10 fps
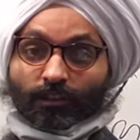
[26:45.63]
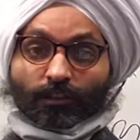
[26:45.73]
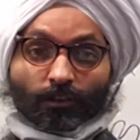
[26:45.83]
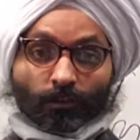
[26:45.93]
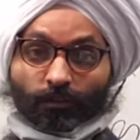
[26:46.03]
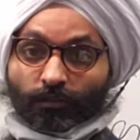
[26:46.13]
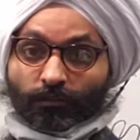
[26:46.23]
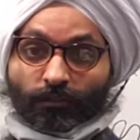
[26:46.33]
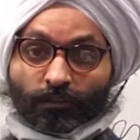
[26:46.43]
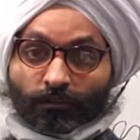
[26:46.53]

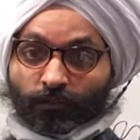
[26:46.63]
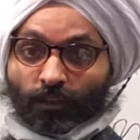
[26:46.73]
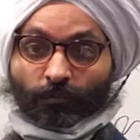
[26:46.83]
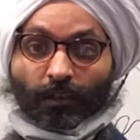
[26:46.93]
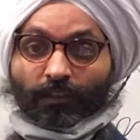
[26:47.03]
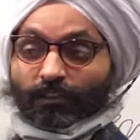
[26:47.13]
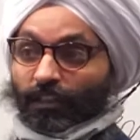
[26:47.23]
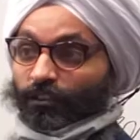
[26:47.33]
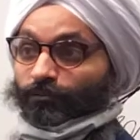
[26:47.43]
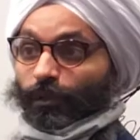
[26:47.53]
if you're on
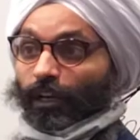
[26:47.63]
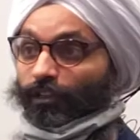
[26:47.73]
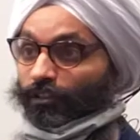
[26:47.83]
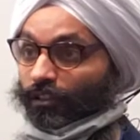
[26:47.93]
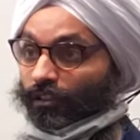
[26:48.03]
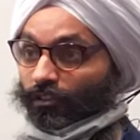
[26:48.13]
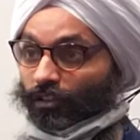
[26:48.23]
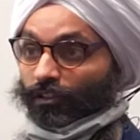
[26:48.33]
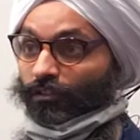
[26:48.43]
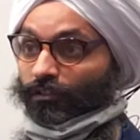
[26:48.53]
meditative practice
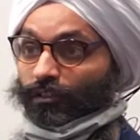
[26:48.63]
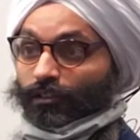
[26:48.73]
and